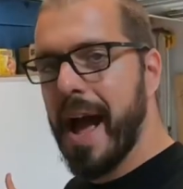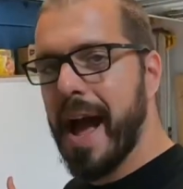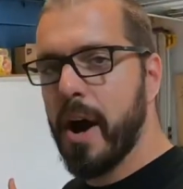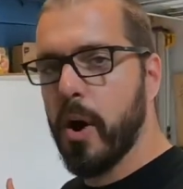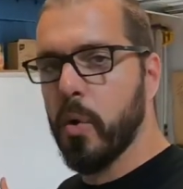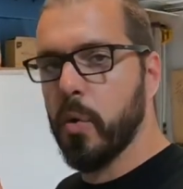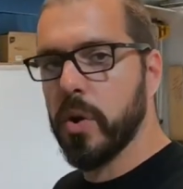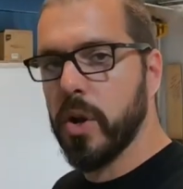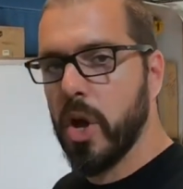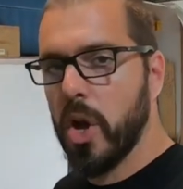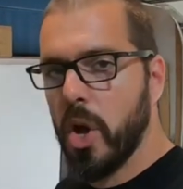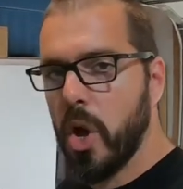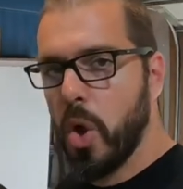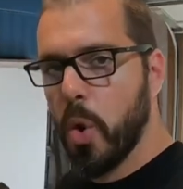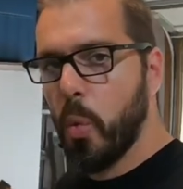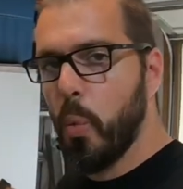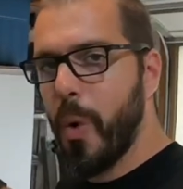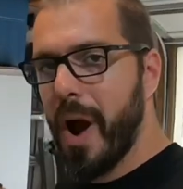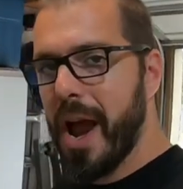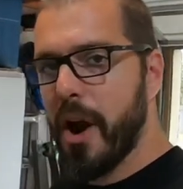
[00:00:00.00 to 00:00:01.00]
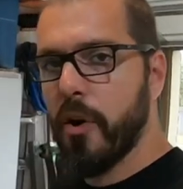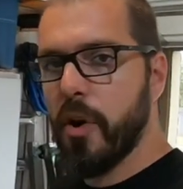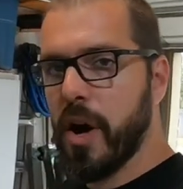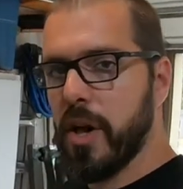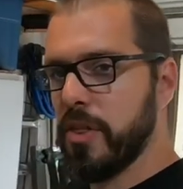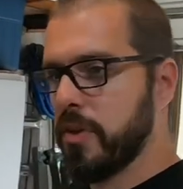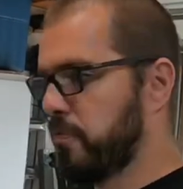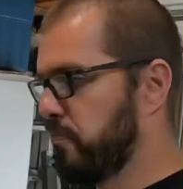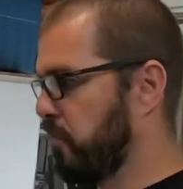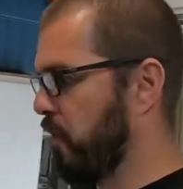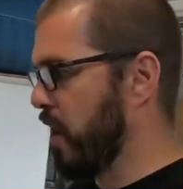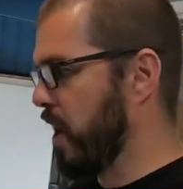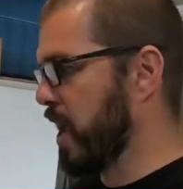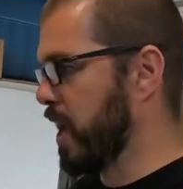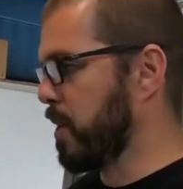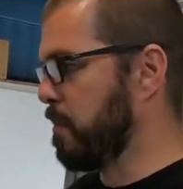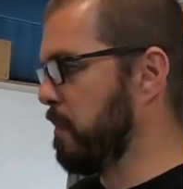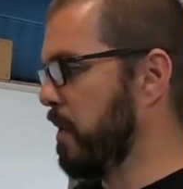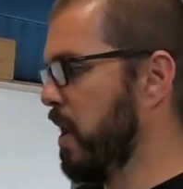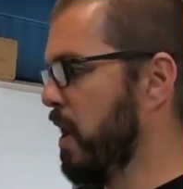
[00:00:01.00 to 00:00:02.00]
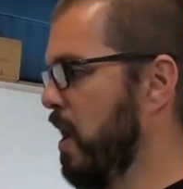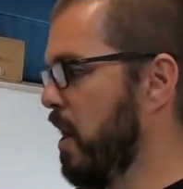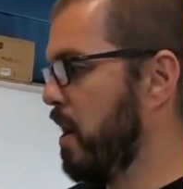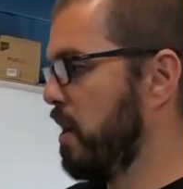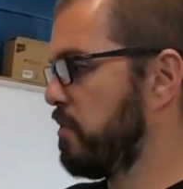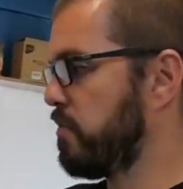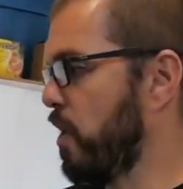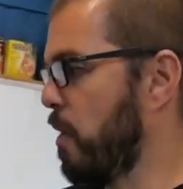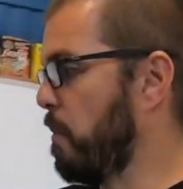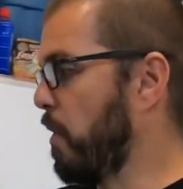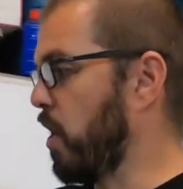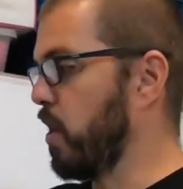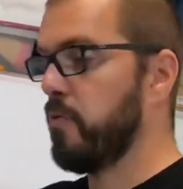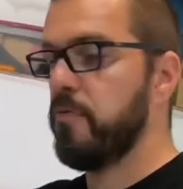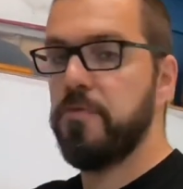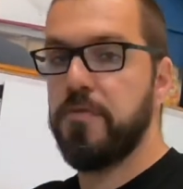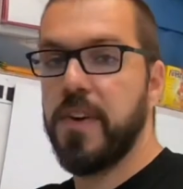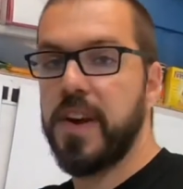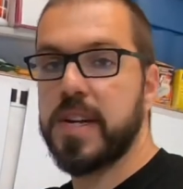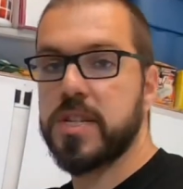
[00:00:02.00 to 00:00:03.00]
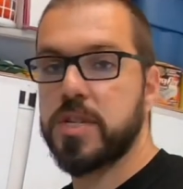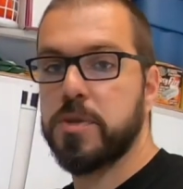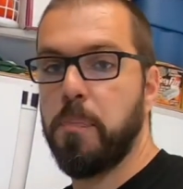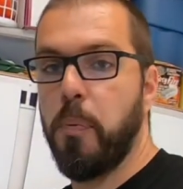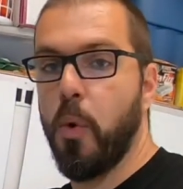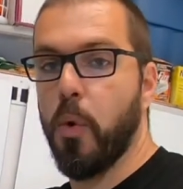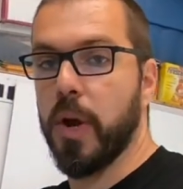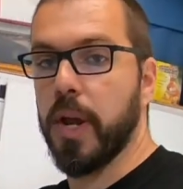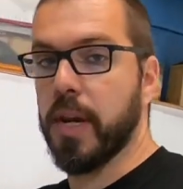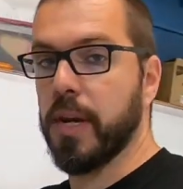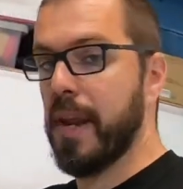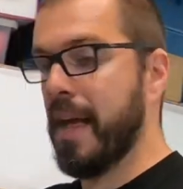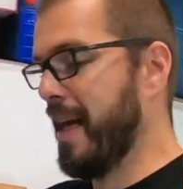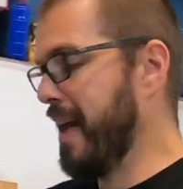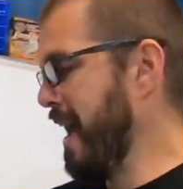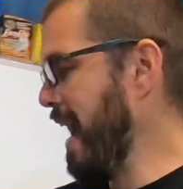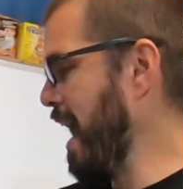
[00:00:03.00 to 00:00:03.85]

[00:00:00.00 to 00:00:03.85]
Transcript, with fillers: out where on the frame from our fixed point,